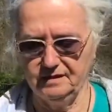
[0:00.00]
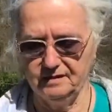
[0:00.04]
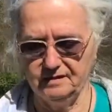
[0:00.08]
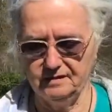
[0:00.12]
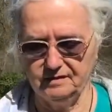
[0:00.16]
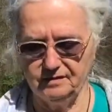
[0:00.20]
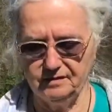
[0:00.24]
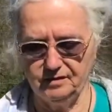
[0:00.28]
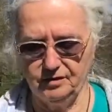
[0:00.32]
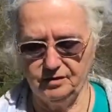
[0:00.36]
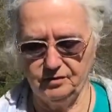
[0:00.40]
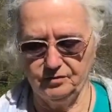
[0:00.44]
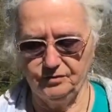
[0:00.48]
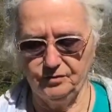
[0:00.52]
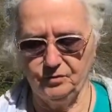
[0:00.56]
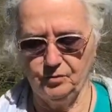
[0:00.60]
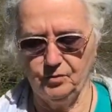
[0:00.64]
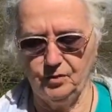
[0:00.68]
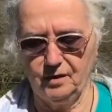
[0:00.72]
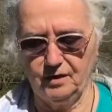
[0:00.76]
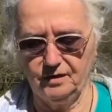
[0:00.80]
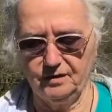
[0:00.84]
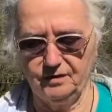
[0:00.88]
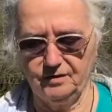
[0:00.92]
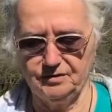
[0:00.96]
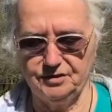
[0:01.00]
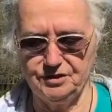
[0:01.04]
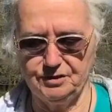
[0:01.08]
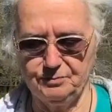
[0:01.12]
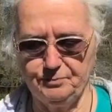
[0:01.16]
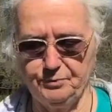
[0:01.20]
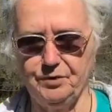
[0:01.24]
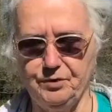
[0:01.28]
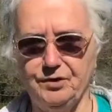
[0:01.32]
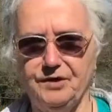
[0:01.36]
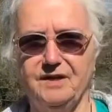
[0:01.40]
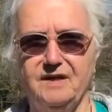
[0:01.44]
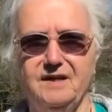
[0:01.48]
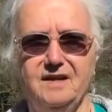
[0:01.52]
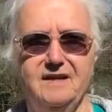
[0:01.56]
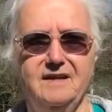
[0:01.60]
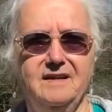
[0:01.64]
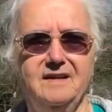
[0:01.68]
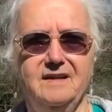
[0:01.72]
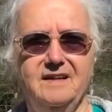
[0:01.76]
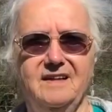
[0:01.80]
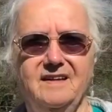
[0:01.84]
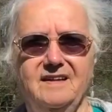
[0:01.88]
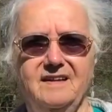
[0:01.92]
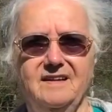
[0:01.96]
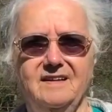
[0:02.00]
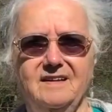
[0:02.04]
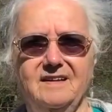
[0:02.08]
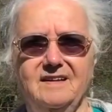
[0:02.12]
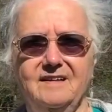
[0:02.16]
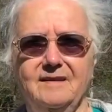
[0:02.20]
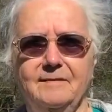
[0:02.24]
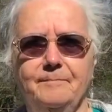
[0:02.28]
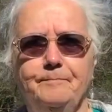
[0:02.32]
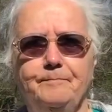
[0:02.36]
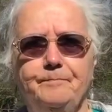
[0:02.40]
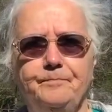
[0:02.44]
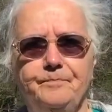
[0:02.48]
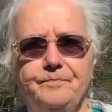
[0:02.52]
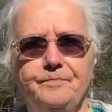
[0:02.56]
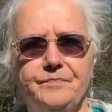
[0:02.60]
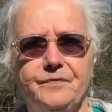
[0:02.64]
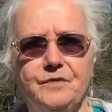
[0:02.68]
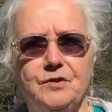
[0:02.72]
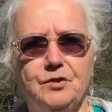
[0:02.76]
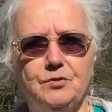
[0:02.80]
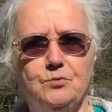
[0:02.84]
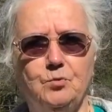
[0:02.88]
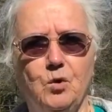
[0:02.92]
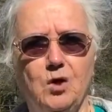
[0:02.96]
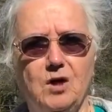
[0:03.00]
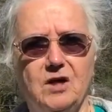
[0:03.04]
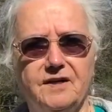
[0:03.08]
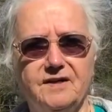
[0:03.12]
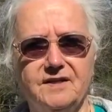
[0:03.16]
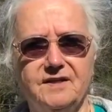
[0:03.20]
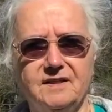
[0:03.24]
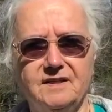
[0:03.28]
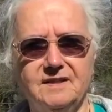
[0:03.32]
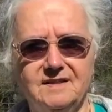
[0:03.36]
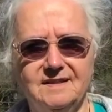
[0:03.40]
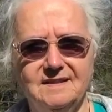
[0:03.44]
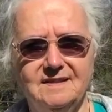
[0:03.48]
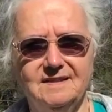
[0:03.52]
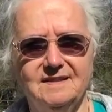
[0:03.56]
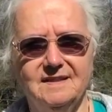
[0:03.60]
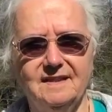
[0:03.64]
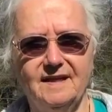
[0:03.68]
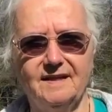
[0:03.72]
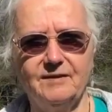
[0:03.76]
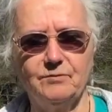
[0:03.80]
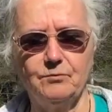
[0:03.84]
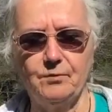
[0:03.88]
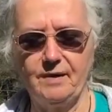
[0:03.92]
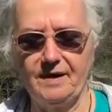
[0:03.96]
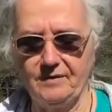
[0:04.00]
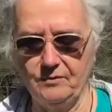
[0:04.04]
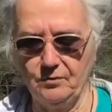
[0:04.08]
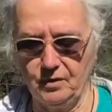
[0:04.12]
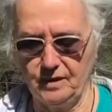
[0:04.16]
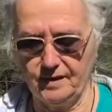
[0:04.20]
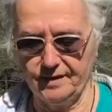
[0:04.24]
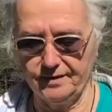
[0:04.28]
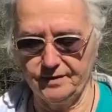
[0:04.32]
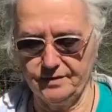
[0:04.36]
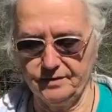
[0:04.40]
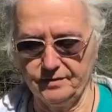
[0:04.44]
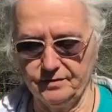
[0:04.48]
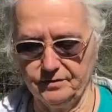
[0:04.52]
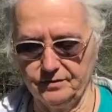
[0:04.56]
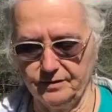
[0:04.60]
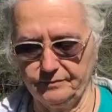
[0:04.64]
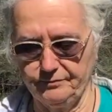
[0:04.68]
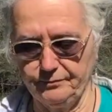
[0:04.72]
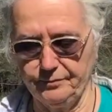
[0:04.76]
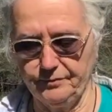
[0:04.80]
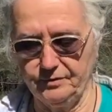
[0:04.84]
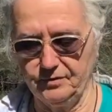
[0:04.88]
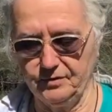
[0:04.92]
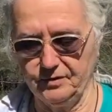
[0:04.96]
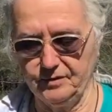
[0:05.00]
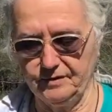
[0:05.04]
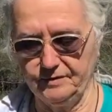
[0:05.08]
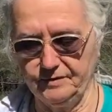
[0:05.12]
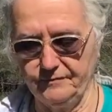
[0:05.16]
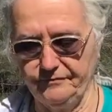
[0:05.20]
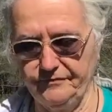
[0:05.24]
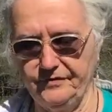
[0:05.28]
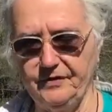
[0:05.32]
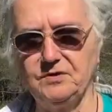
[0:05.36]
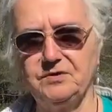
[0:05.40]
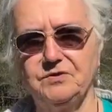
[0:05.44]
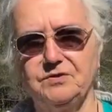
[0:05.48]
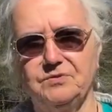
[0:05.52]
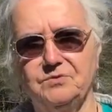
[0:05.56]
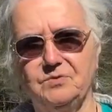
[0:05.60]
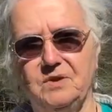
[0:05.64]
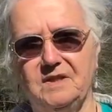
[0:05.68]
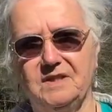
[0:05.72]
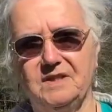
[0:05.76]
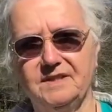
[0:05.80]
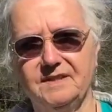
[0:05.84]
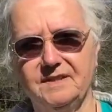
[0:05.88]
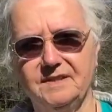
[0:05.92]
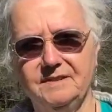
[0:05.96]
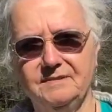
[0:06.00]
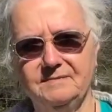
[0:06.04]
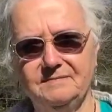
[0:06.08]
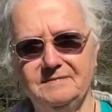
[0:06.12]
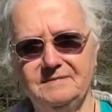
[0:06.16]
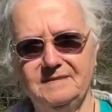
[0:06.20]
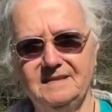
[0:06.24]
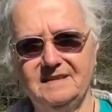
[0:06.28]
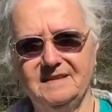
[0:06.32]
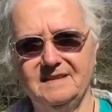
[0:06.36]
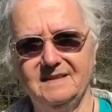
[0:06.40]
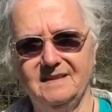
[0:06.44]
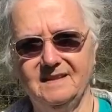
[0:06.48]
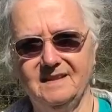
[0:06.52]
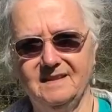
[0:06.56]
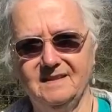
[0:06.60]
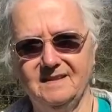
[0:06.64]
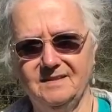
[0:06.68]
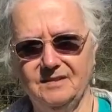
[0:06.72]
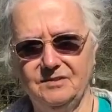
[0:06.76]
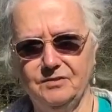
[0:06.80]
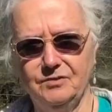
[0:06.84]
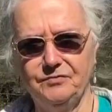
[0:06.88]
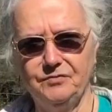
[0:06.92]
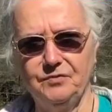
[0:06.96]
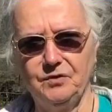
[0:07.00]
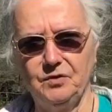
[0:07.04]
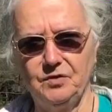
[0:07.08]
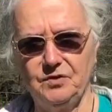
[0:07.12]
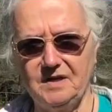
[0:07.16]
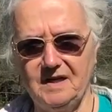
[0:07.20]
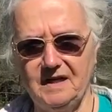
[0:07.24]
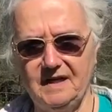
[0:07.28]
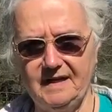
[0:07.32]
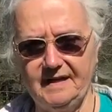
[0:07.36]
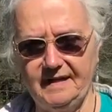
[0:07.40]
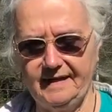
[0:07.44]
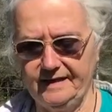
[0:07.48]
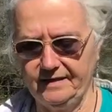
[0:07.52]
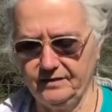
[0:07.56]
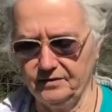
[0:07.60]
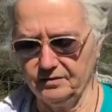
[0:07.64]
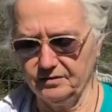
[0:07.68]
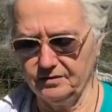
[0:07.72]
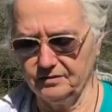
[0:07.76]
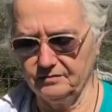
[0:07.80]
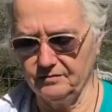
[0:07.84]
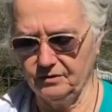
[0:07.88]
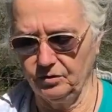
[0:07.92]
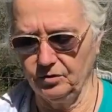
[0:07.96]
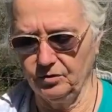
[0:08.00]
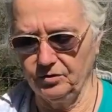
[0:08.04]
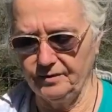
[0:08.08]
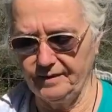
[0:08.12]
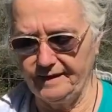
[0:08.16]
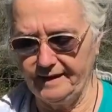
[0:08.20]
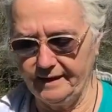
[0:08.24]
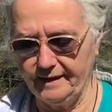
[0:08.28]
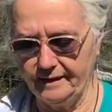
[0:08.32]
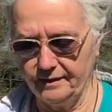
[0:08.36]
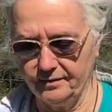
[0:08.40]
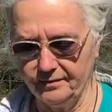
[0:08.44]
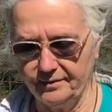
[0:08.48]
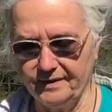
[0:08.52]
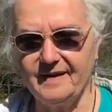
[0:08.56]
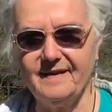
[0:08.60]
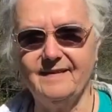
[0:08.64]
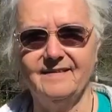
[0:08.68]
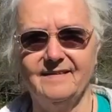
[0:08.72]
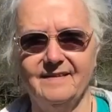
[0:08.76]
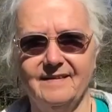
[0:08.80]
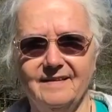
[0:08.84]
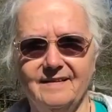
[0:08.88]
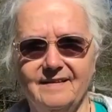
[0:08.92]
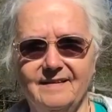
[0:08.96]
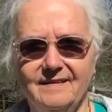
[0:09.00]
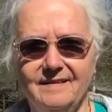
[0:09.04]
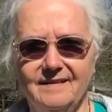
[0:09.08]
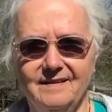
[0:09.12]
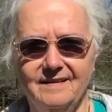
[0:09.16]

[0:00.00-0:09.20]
You just put it in good water, like rainwater or filtered water. No fluoride or chlorine or anything.